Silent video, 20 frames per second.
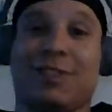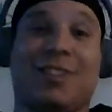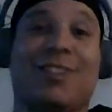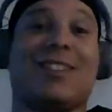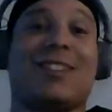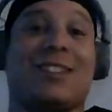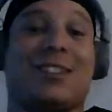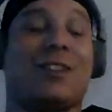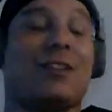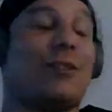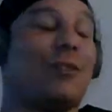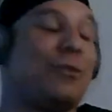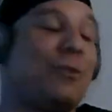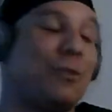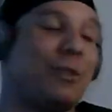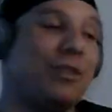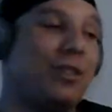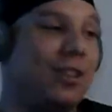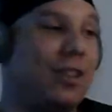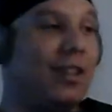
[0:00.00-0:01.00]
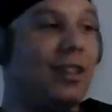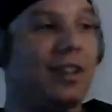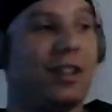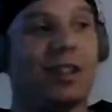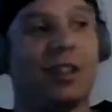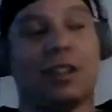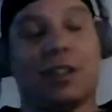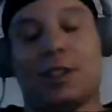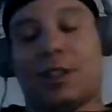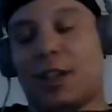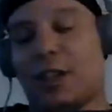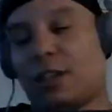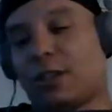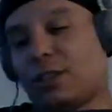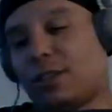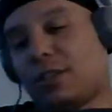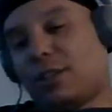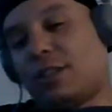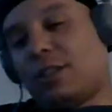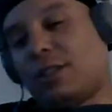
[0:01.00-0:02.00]
So
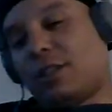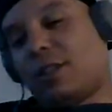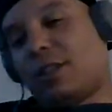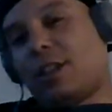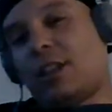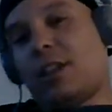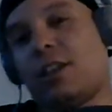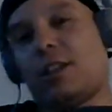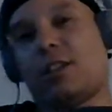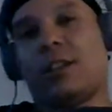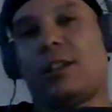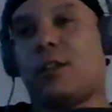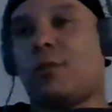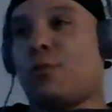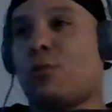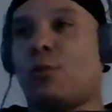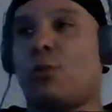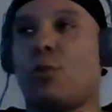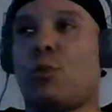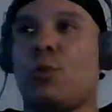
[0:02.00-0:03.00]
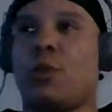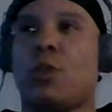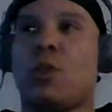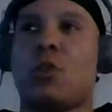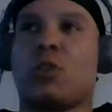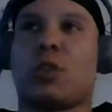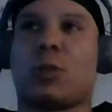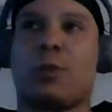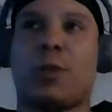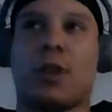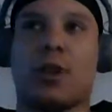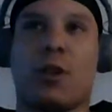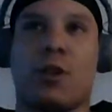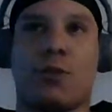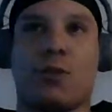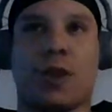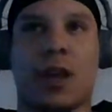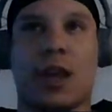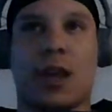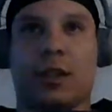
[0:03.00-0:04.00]
that's we're gonna speak
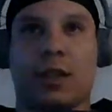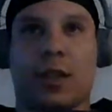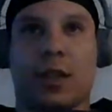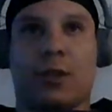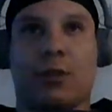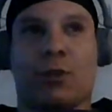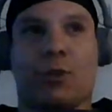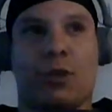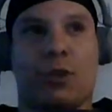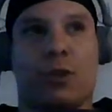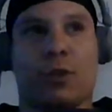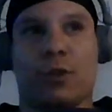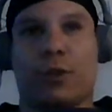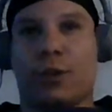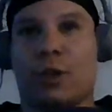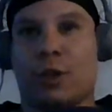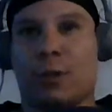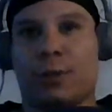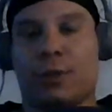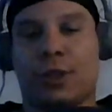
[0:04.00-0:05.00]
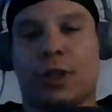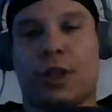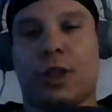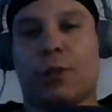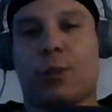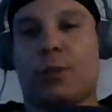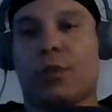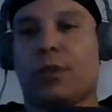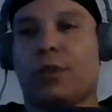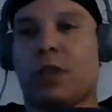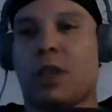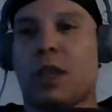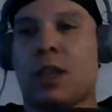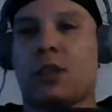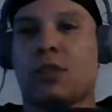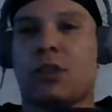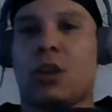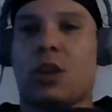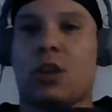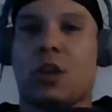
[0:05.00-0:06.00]
on that later on, you know what I'm saying, when
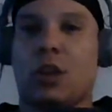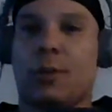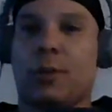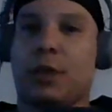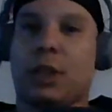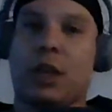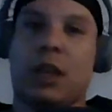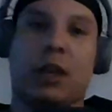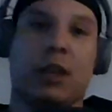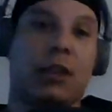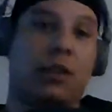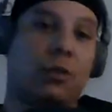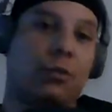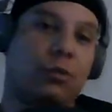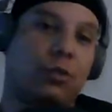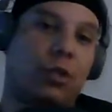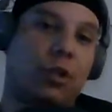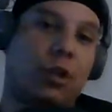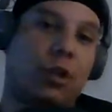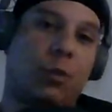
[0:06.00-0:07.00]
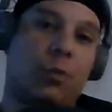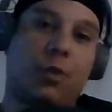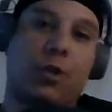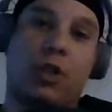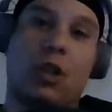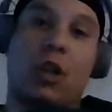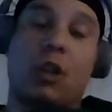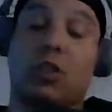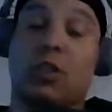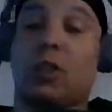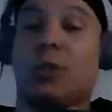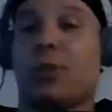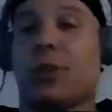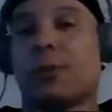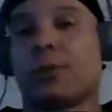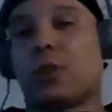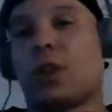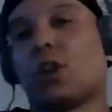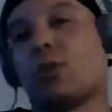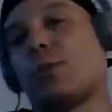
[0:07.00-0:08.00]
things all come together, but y'all see what I'm talking